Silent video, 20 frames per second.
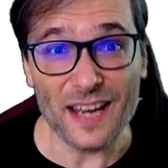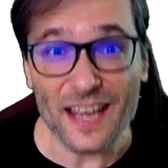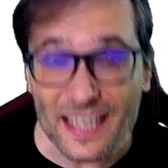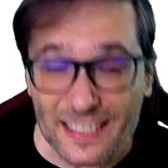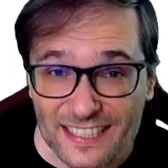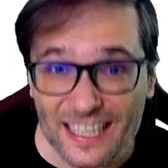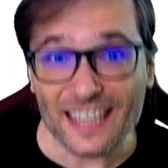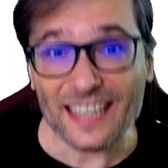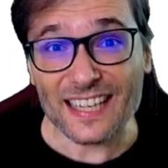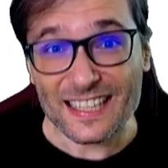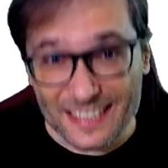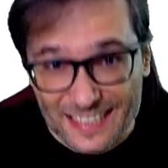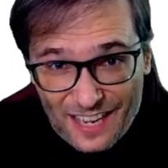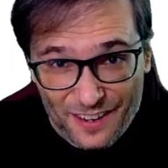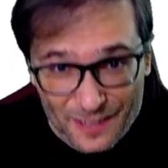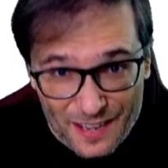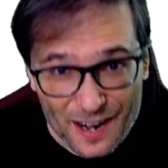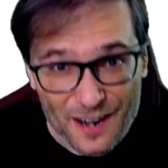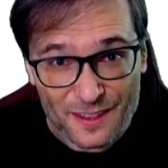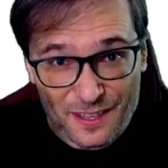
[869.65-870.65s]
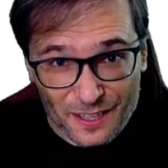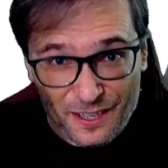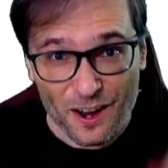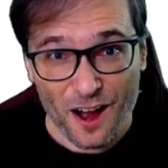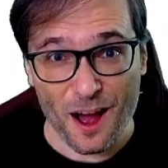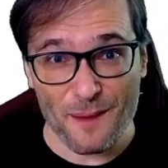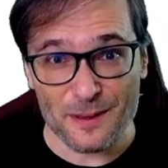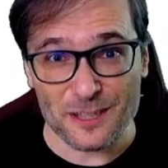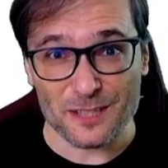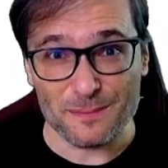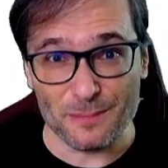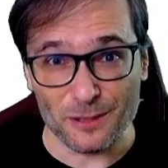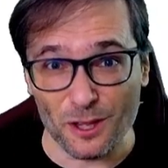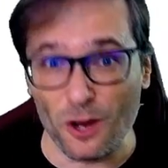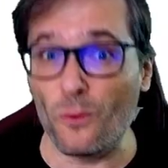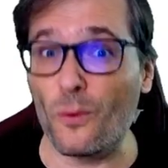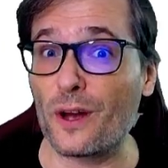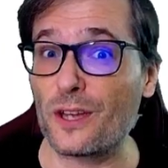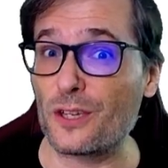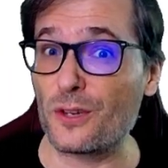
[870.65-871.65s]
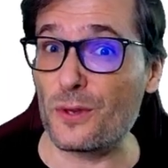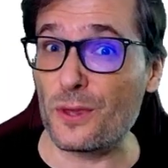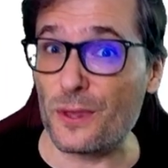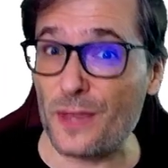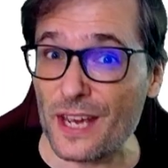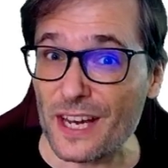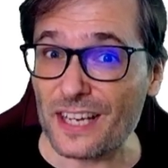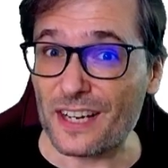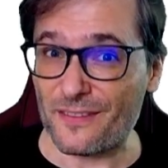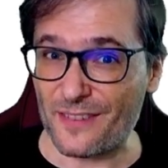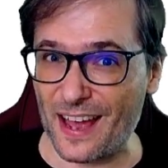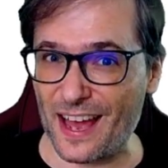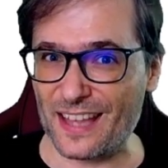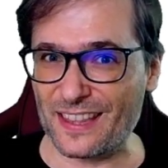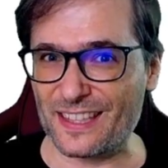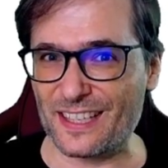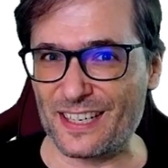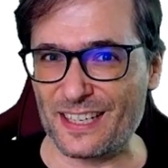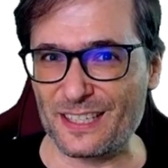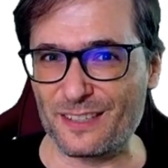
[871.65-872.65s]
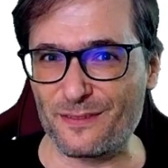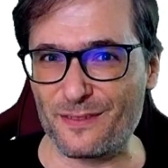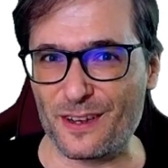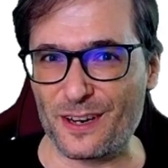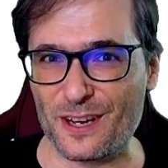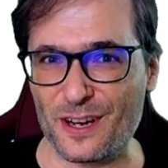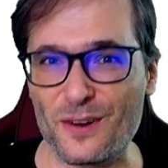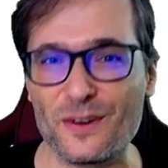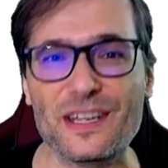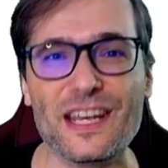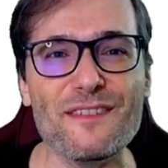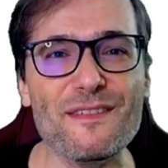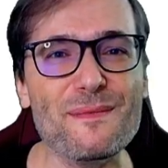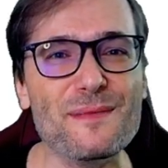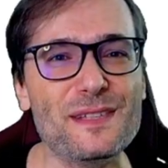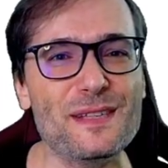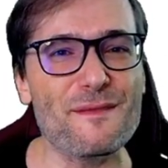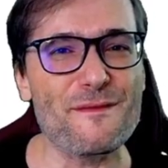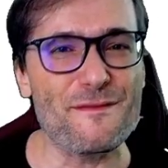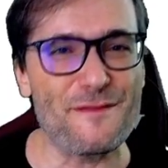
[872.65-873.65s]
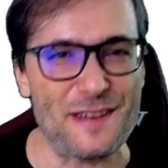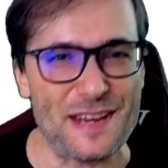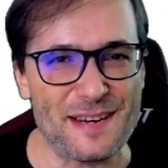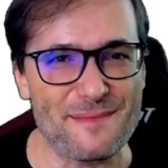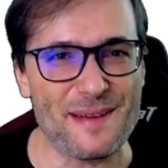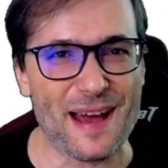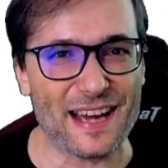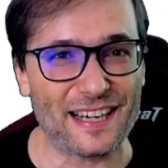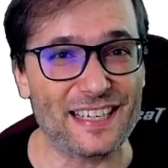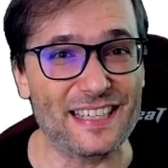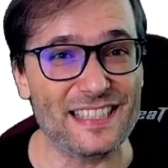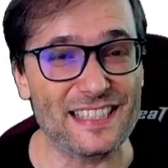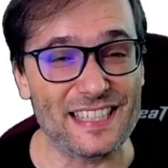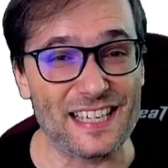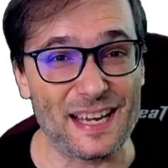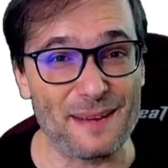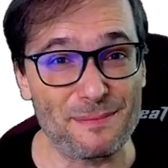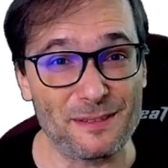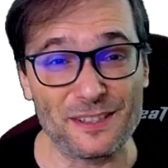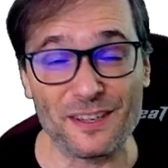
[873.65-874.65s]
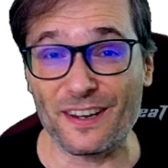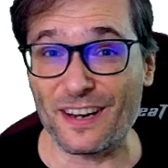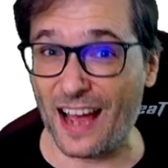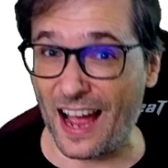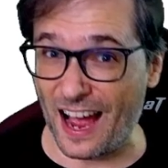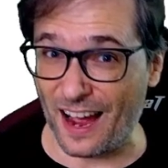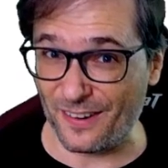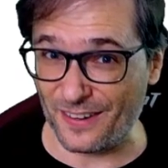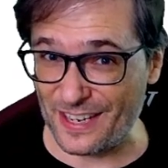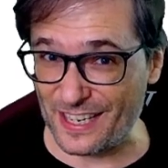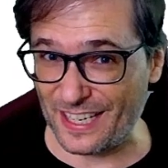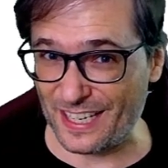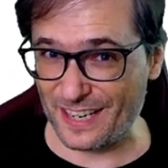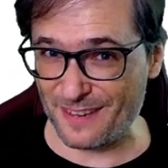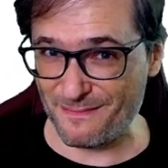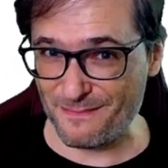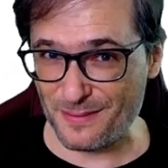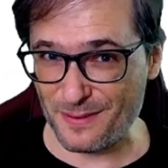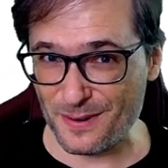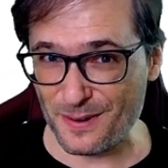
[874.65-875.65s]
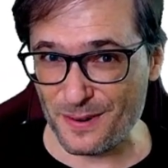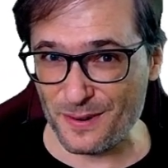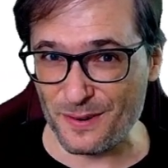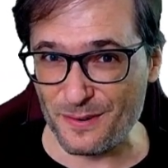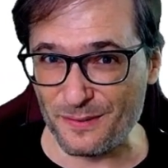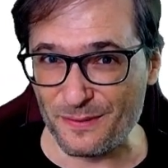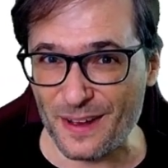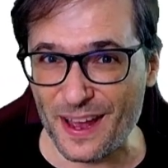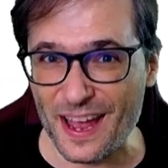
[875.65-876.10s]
Tell us down there in the comments below what you think of Anthony's video. Give him some feedback and tips on how he can improve.